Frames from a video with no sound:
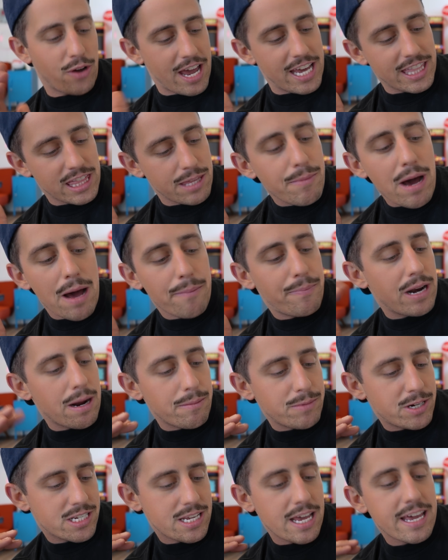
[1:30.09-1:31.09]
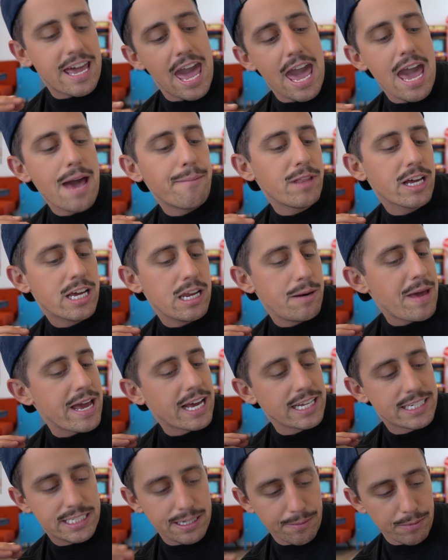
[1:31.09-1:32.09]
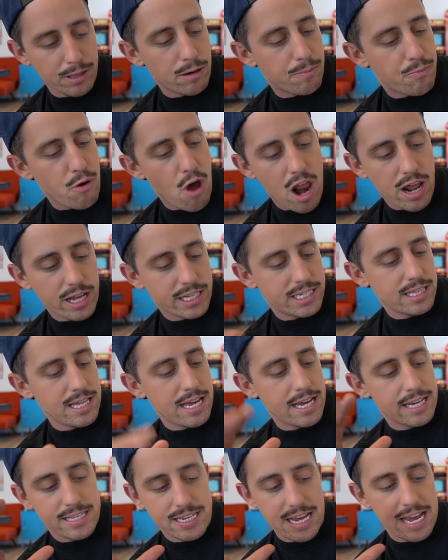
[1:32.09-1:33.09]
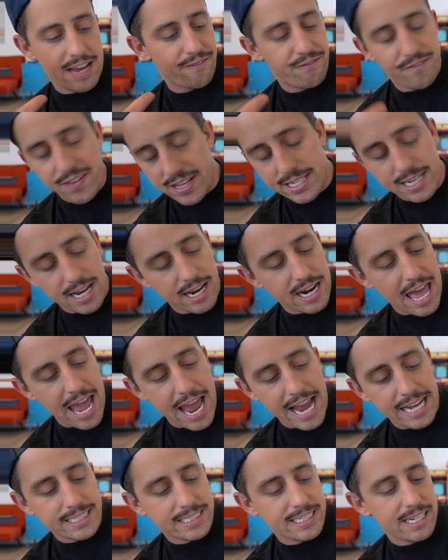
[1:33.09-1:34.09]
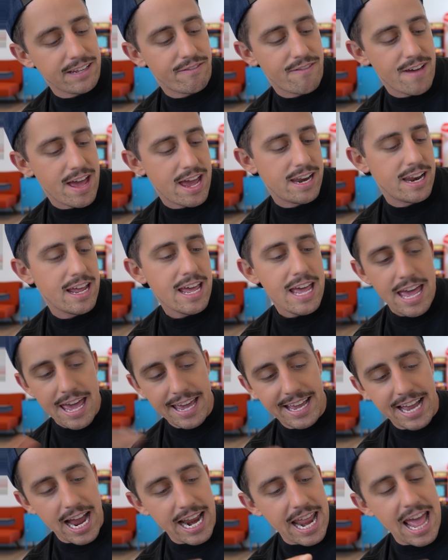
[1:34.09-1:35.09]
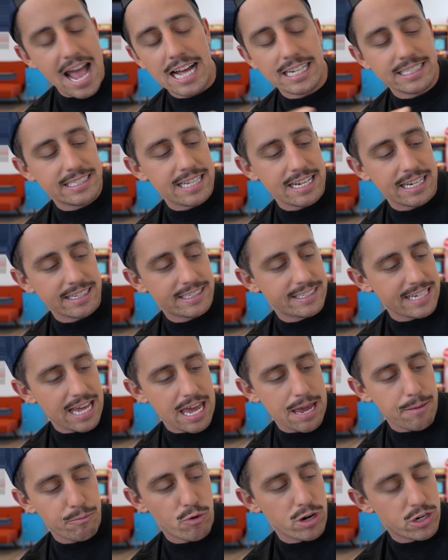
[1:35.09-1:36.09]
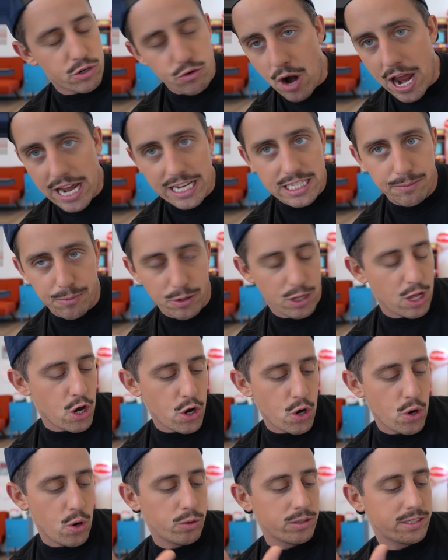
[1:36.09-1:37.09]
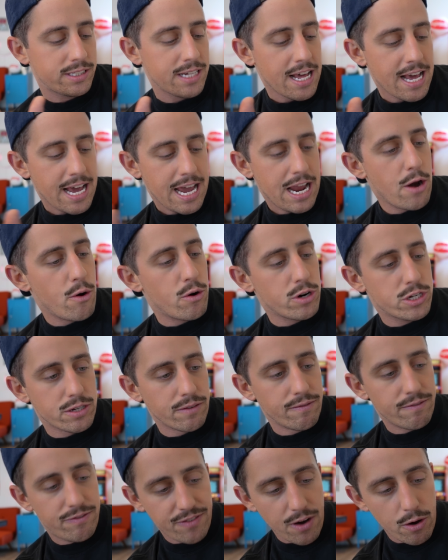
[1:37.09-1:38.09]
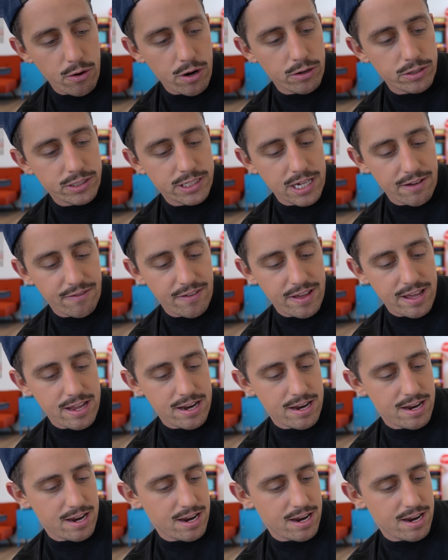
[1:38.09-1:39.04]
I hit them up and I'm just like, hey, I'm looking to make a similar product to this. It fits on an AC vent. It kind of has that same retractable hose. Here are some photos of it.